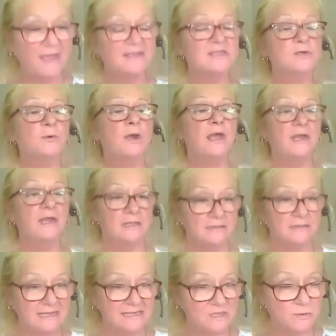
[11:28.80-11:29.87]
Uh, that's
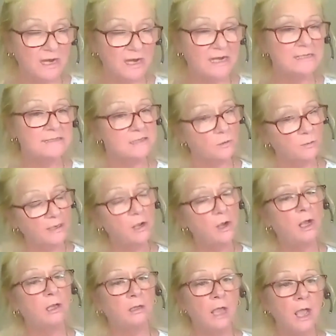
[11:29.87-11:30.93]
right. That's right.
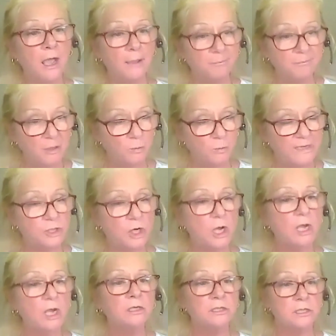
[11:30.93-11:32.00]
So we call up and
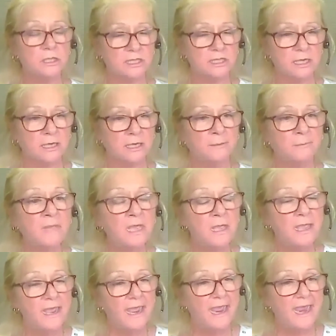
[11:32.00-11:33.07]
we talk to
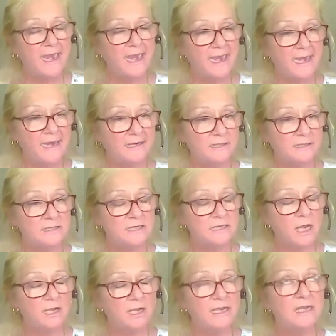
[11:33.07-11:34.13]
them,
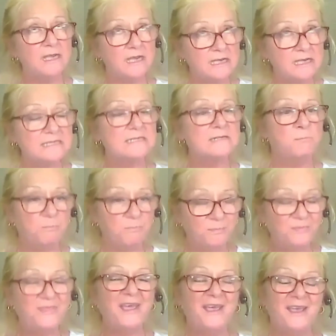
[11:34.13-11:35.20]
and it,
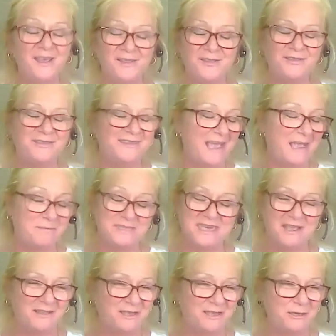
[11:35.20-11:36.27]
it's the
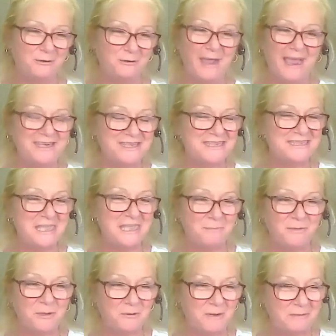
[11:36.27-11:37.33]
I'm telling you, I
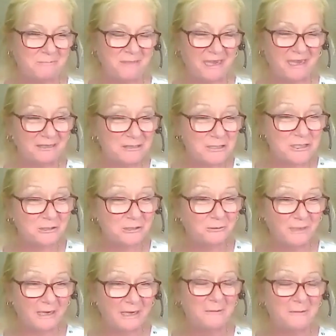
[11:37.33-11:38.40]
just keep going back
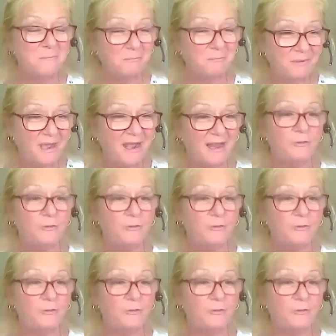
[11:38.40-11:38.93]
to it.